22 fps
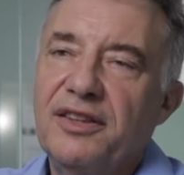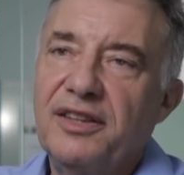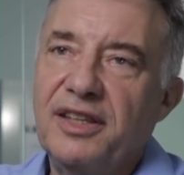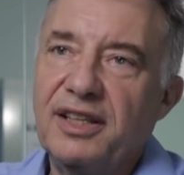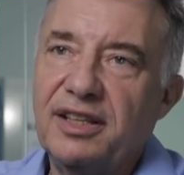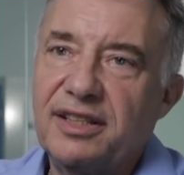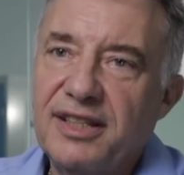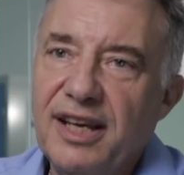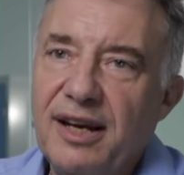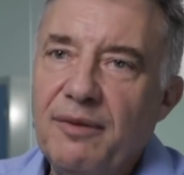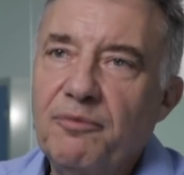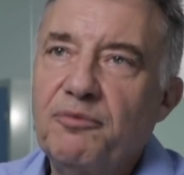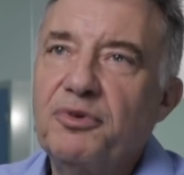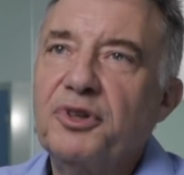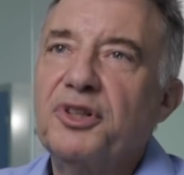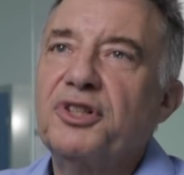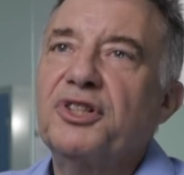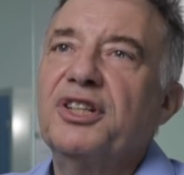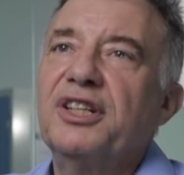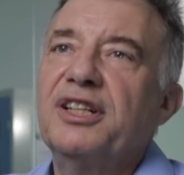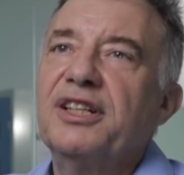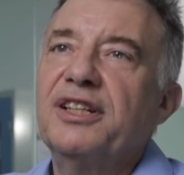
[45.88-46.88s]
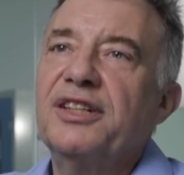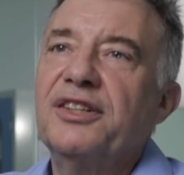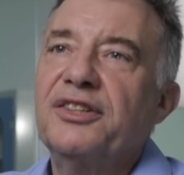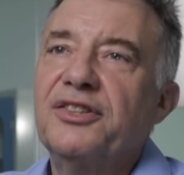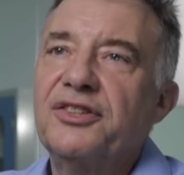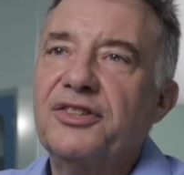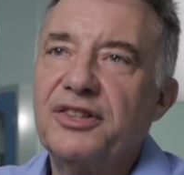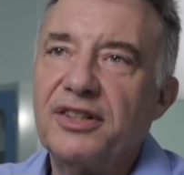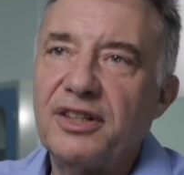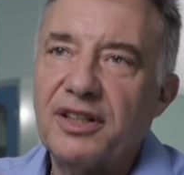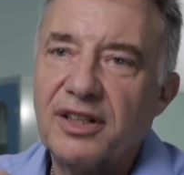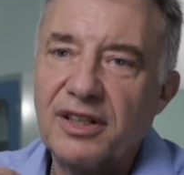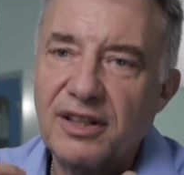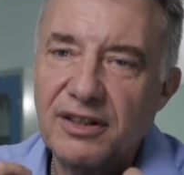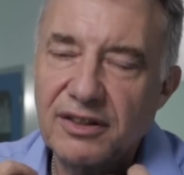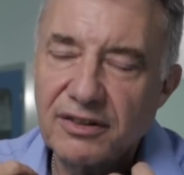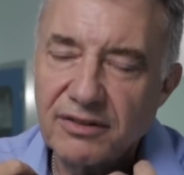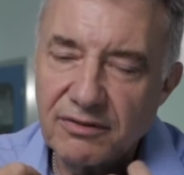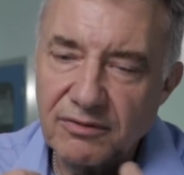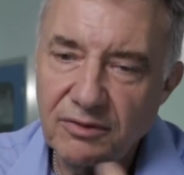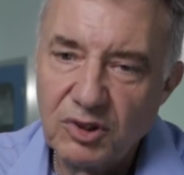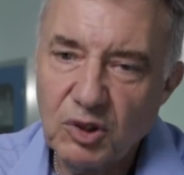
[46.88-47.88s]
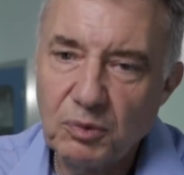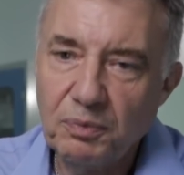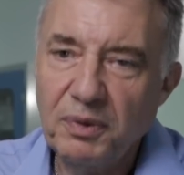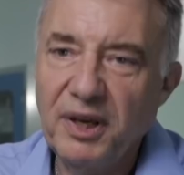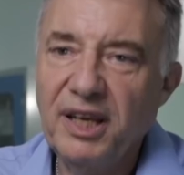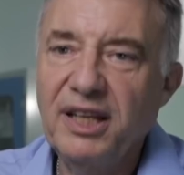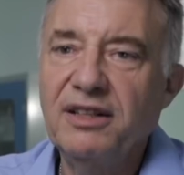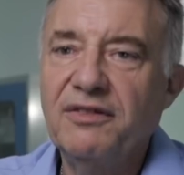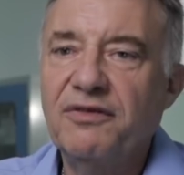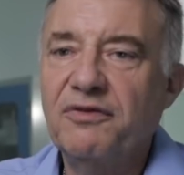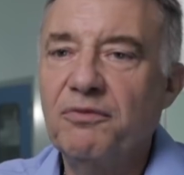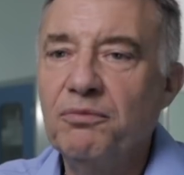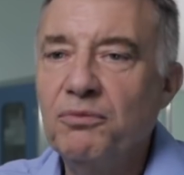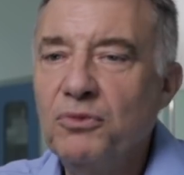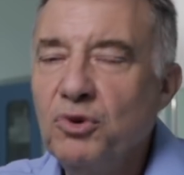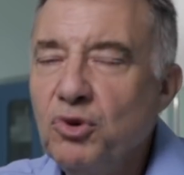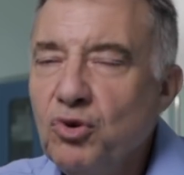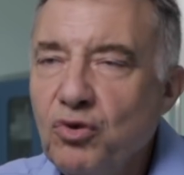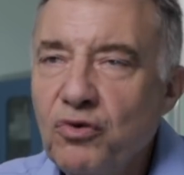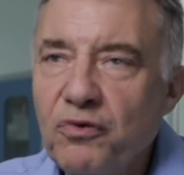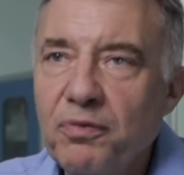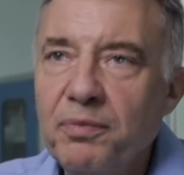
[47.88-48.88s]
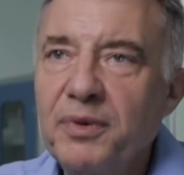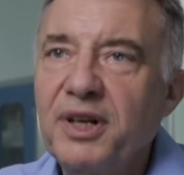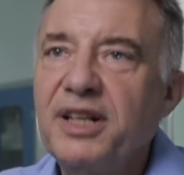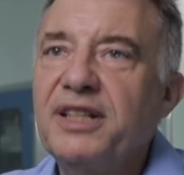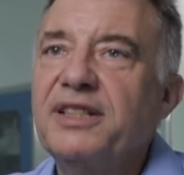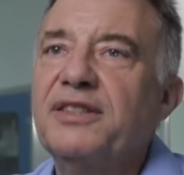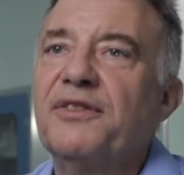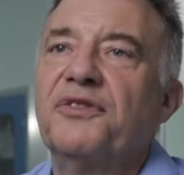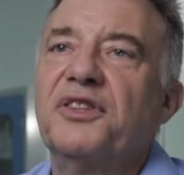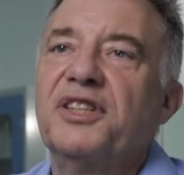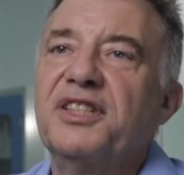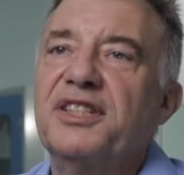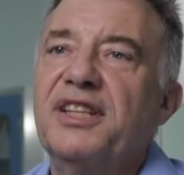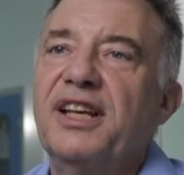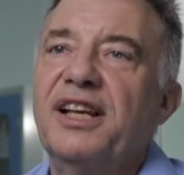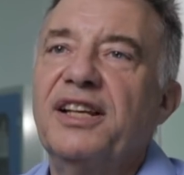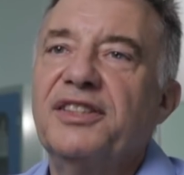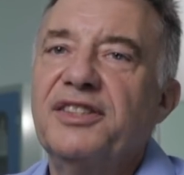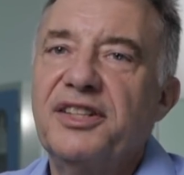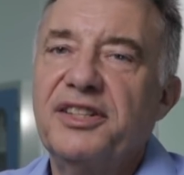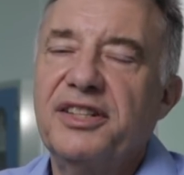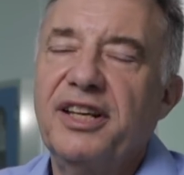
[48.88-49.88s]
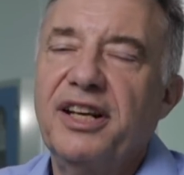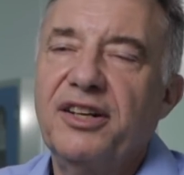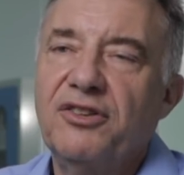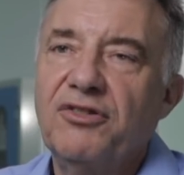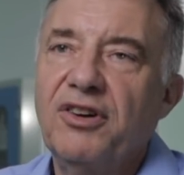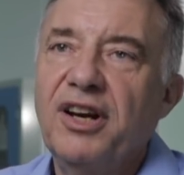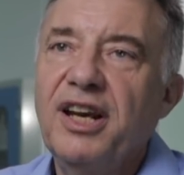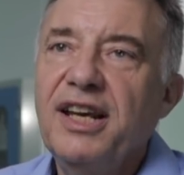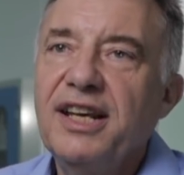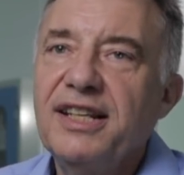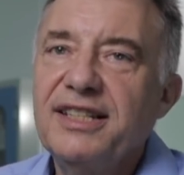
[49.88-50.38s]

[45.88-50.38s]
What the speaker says: the temperatures, the speed of movement of the cells, etc.,